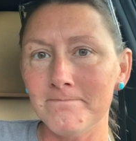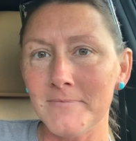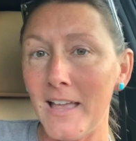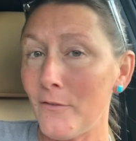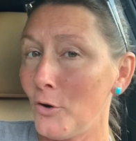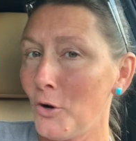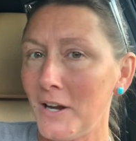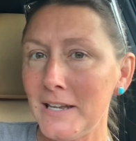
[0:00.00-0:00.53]

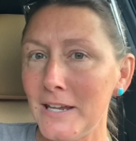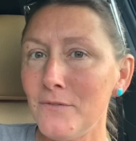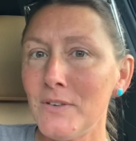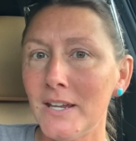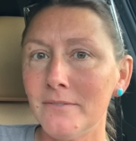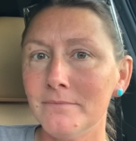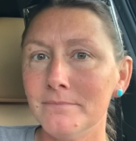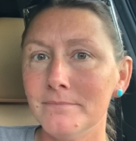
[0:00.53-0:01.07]
Have a great
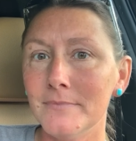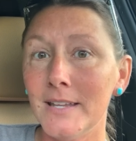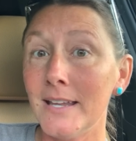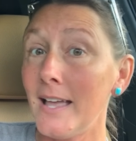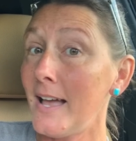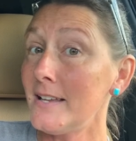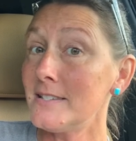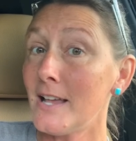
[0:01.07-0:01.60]
evening. And
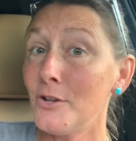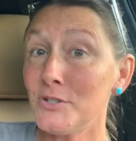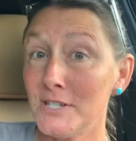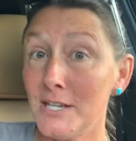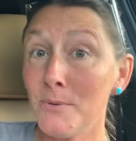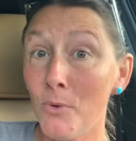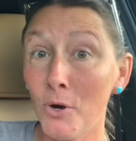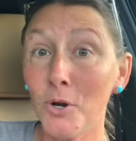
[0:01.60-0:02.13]
guys, I'll see
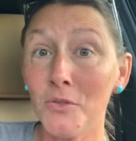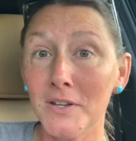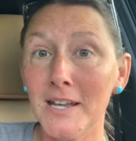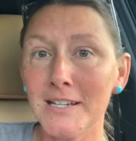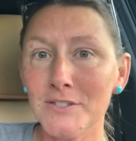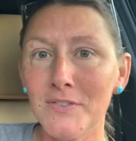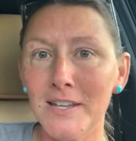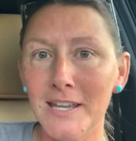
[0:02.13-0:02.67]
you tomorrow on the
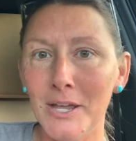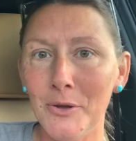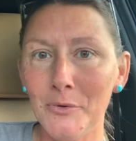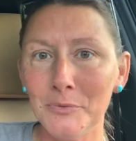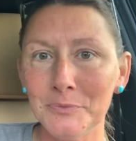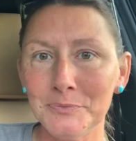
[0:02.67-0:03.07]
next video.